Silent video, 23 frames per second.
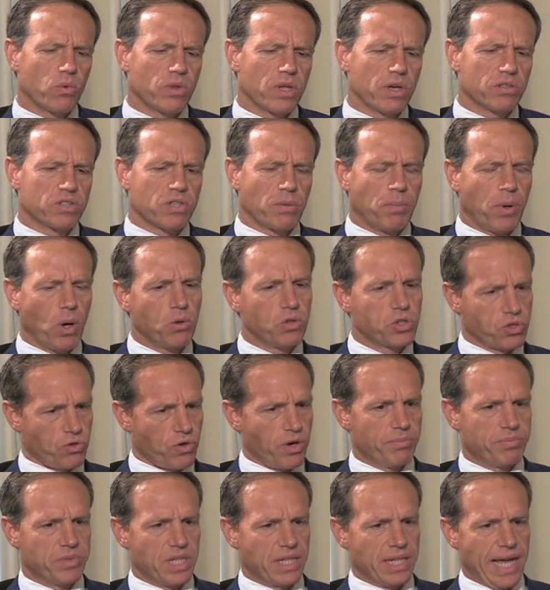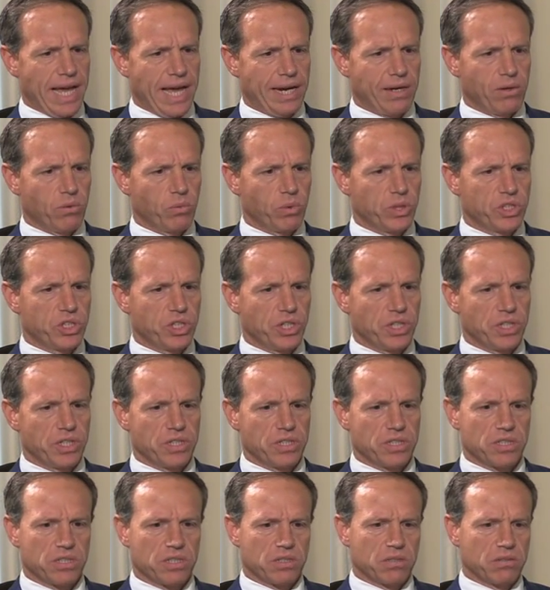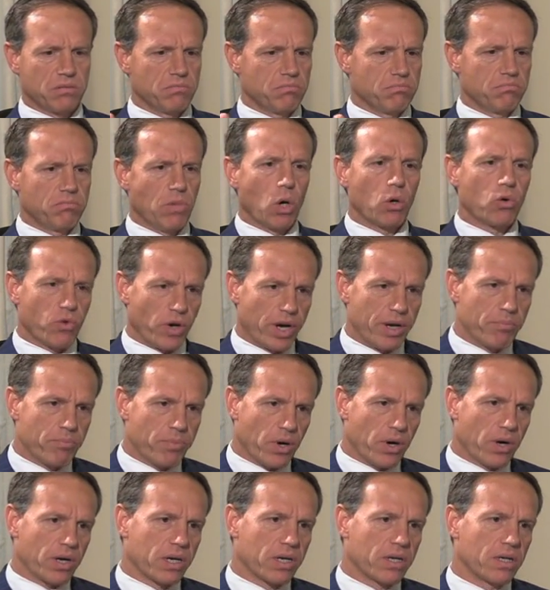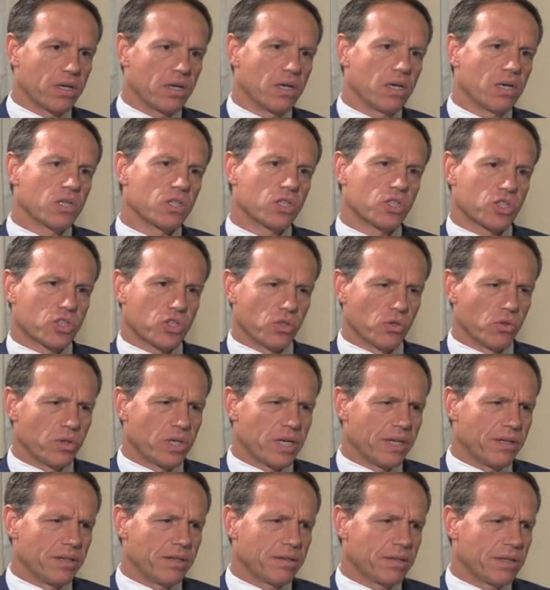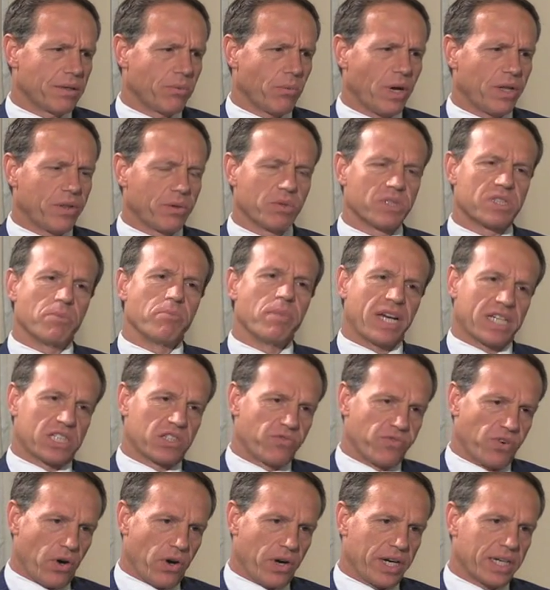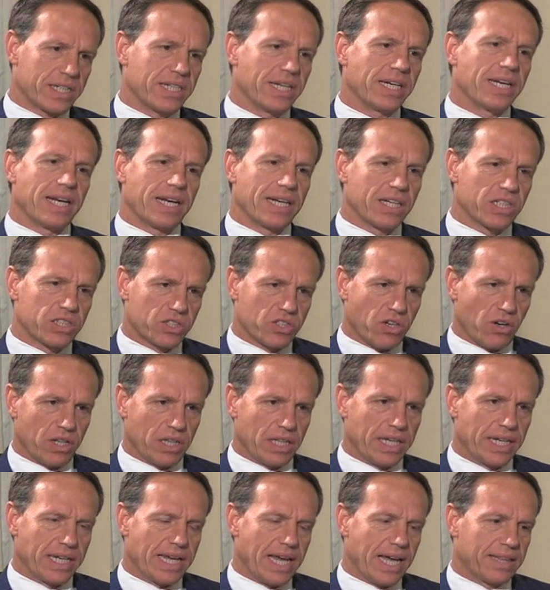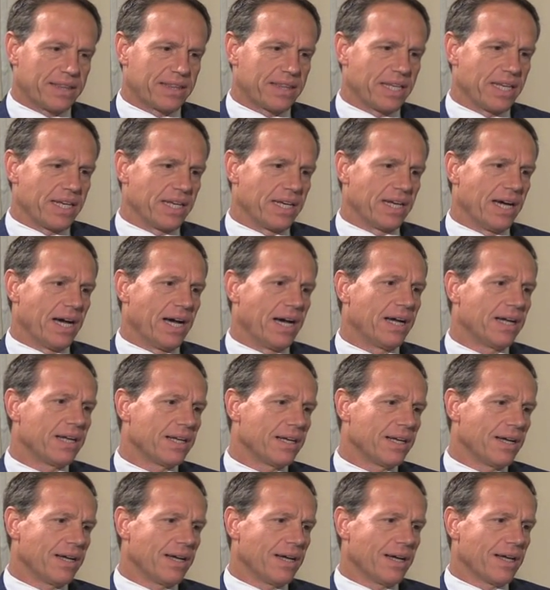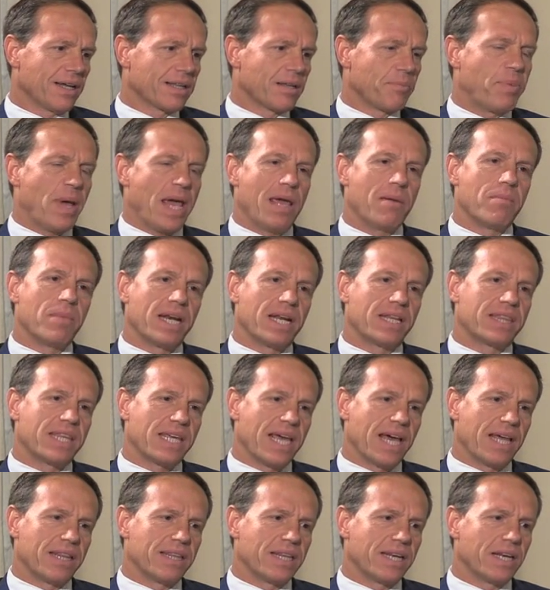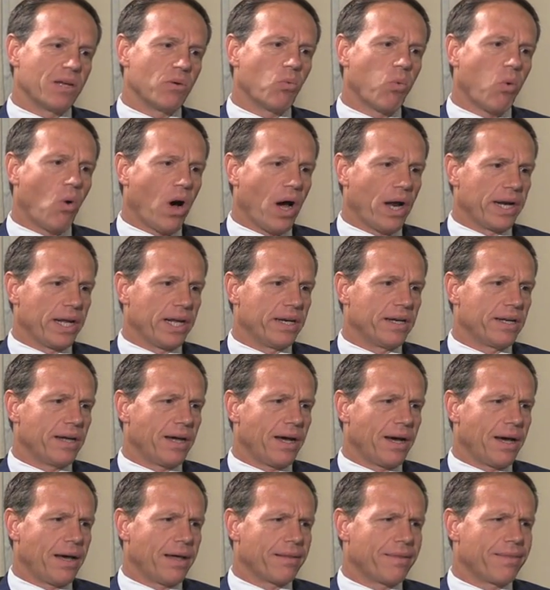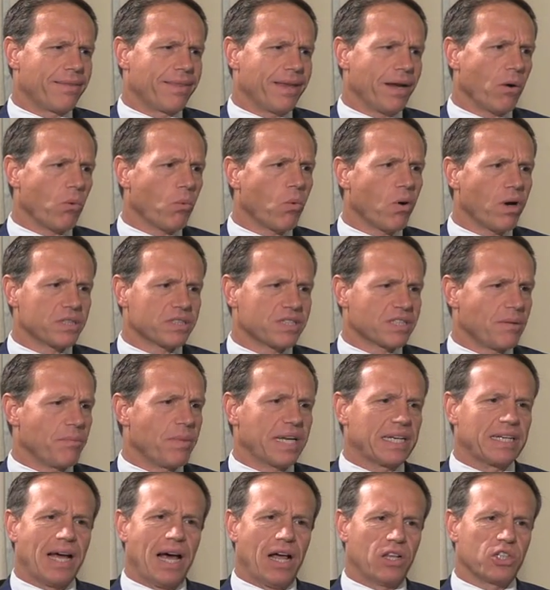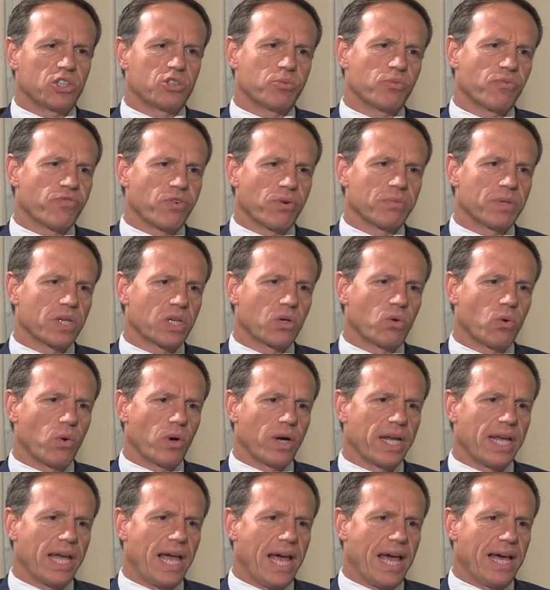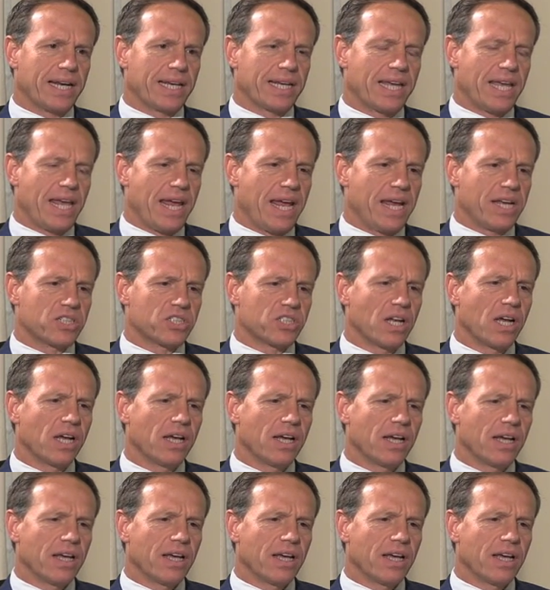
there's a postscript to that, which is Mo Greenberg sued, and while there was a mixed verdict, he didn't certainly get the, uh, the payment at the end that he wanted. Uh, there was some acknowledgement from the court he had a case.